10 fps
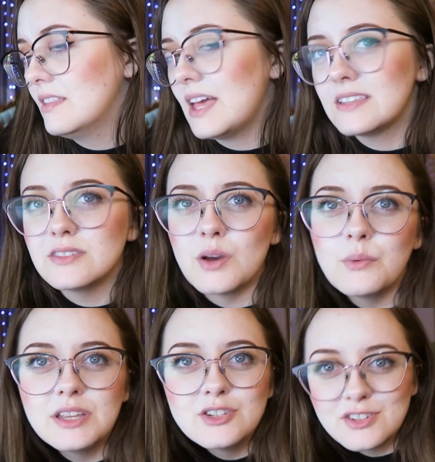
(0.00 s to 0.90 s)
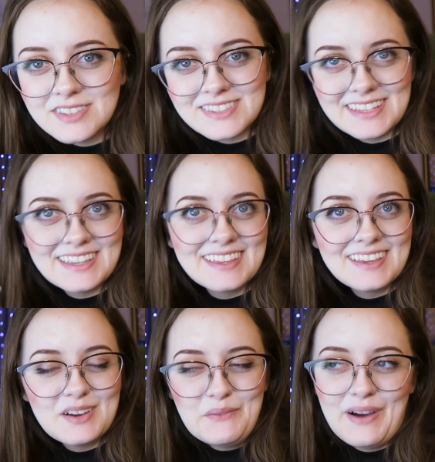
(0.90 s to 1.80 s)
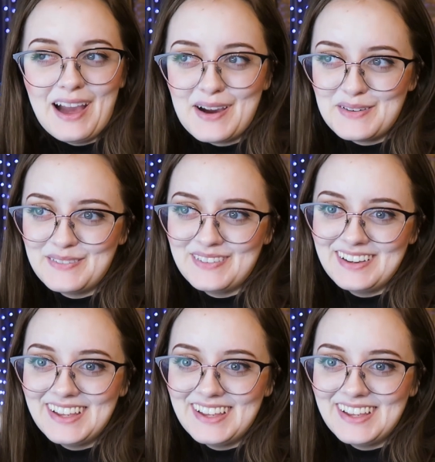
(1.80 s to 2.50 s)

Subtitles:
That's so interesting. Wow.